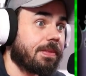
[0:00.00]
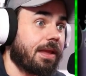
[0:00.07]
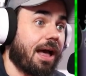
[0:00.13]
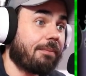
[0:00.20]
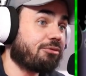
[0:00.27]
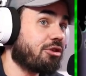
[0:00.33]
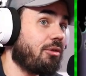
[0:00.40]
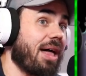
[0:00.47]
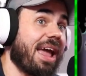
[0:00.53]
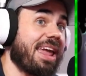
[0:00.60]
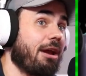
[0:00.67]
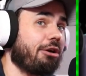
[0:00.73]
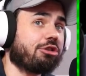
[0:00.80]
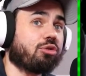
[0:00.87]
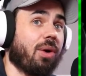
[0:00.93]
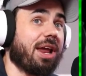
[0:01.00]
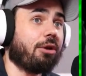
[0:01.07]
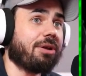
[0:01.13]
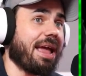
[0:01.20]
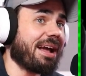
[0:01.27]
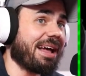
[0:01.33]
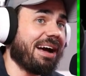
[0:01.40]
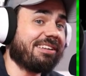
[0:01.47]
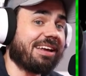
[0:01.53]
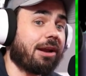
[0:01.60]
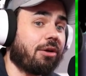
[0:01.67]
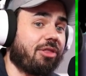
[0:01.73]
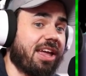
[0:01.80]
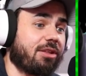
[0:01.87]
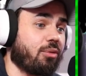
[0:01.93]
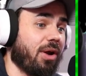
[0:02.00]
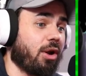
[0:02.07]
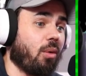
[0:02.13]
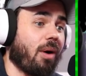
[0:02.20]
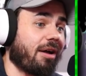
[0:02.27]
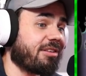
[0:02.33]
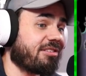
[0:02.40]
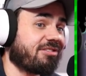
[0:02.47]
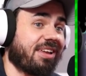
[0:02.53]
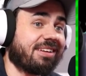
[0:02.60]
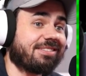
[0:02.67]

I'm still not hearing Tweedle yet, guys. I don't think Tweedle wants to sing